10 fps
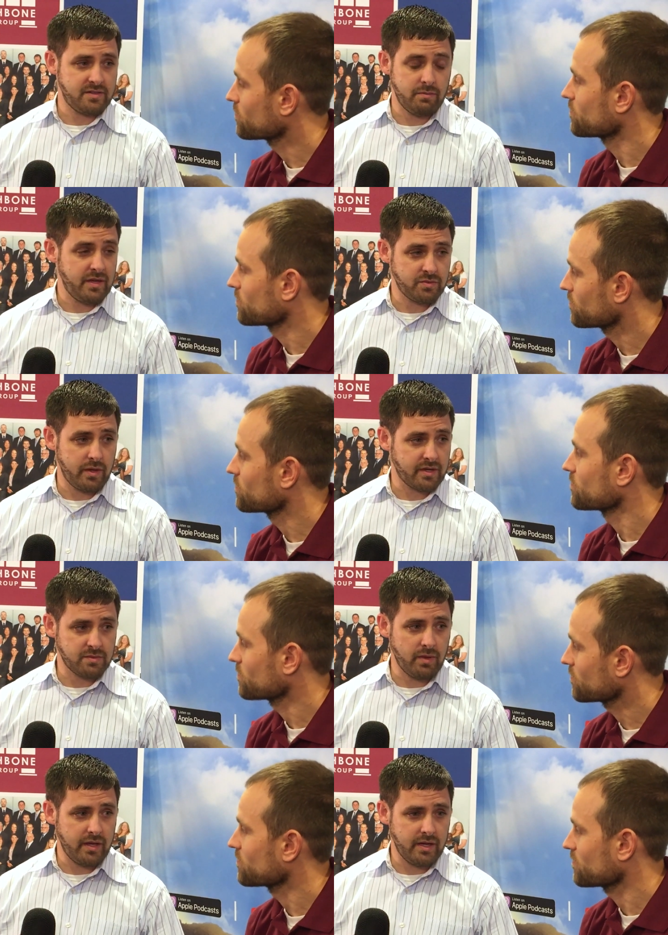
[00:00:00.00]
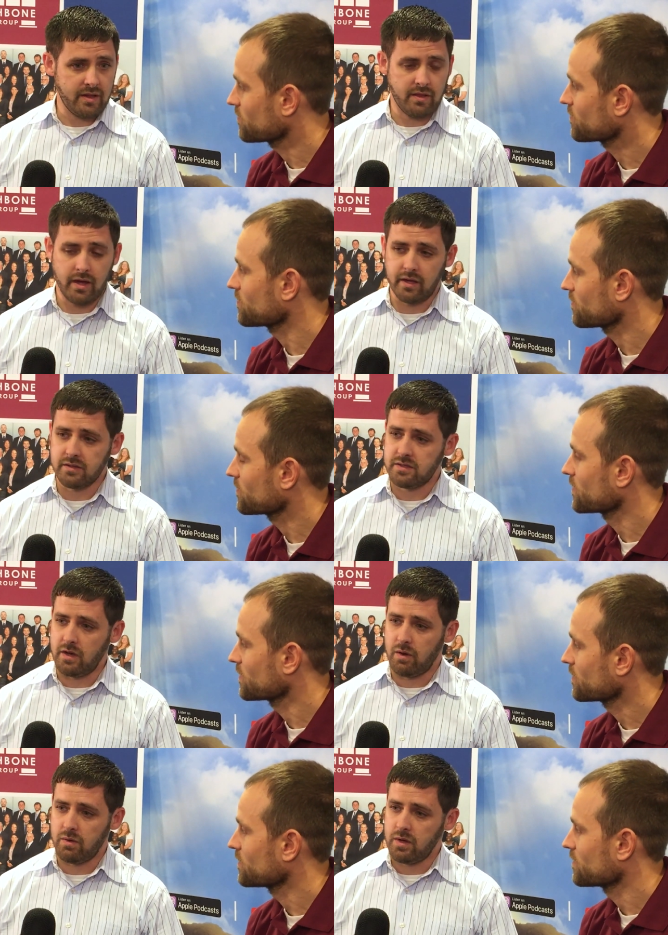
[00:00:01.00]
Speaker 1: is the best way to explain anything.
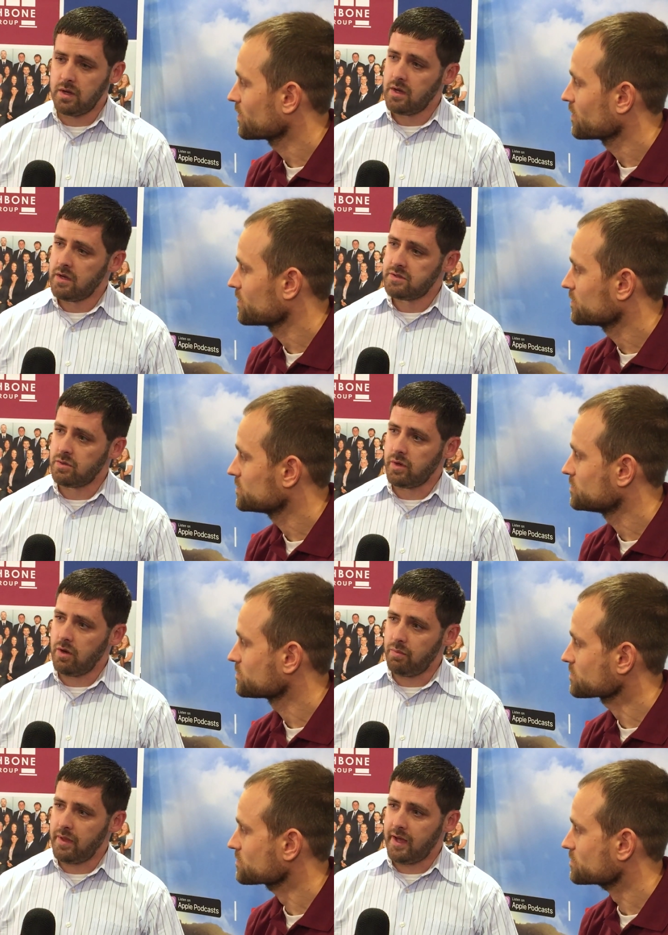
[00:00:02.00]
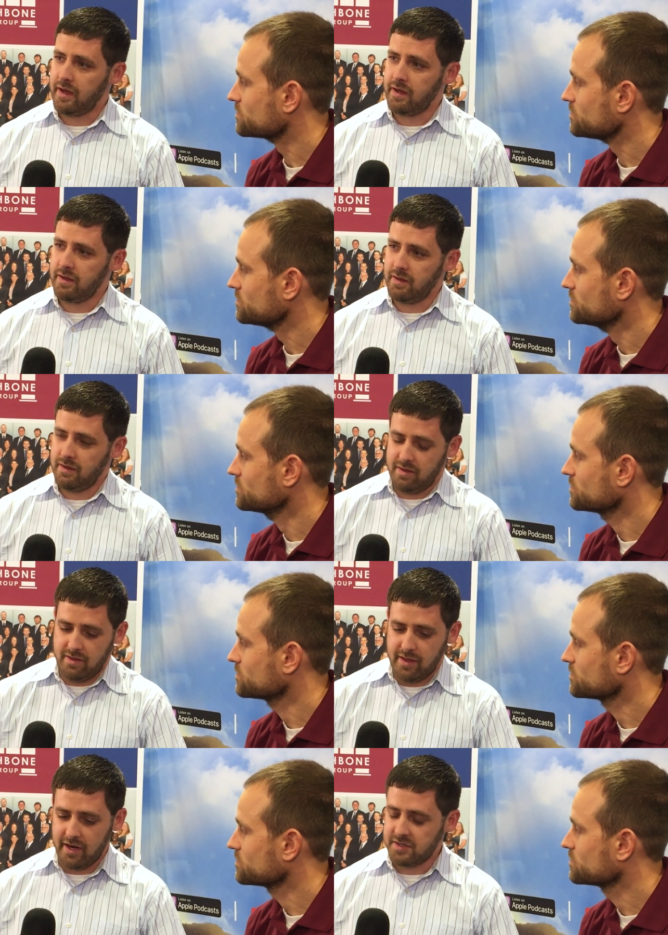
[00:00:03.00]
So, so we hope that
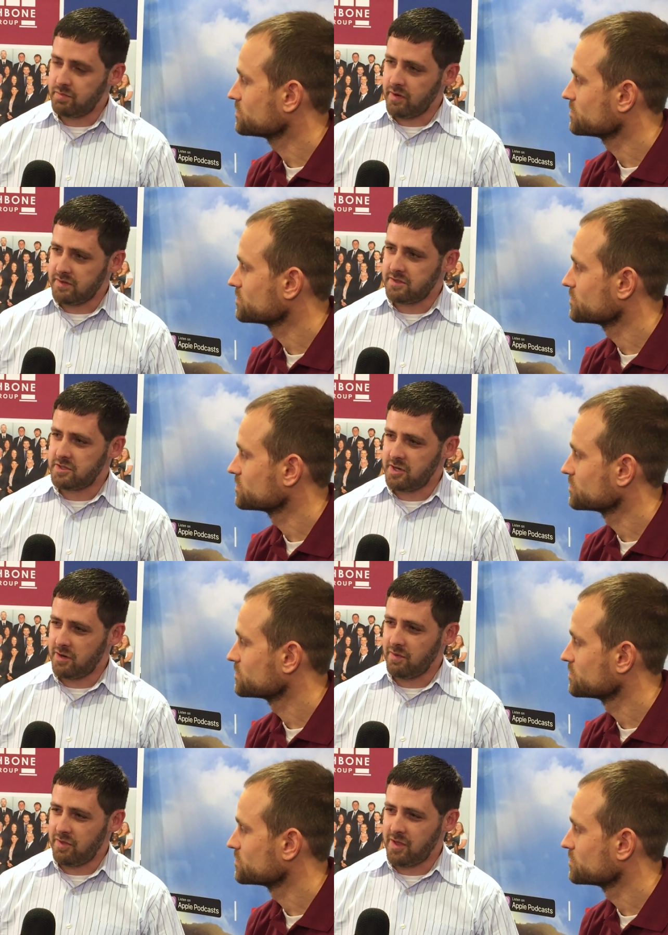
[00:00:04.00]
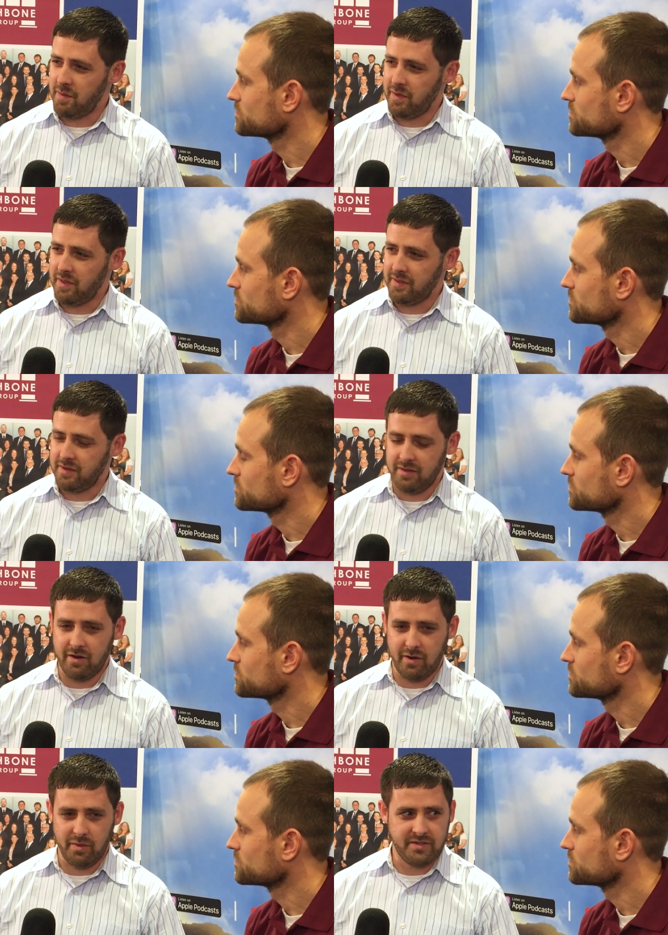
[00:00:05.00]
that experience is shared with them and that
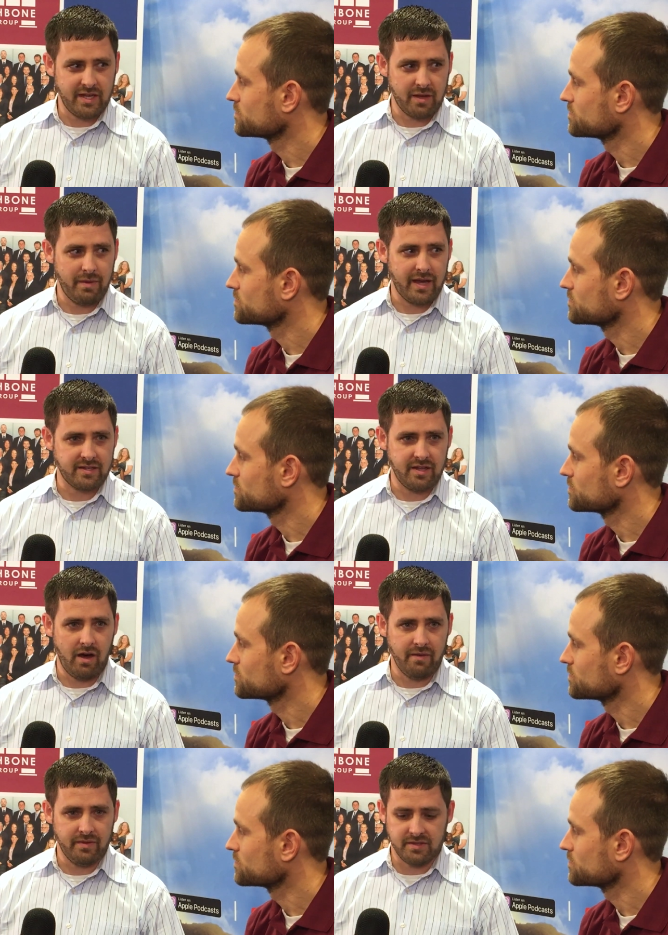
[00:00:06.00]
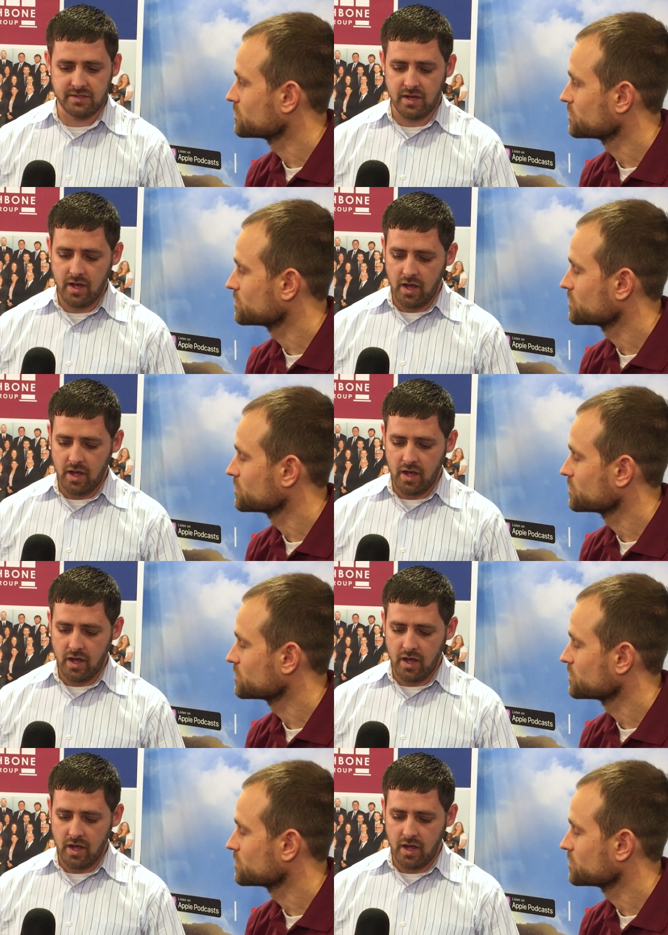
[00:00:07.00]
they're able to take it back to the office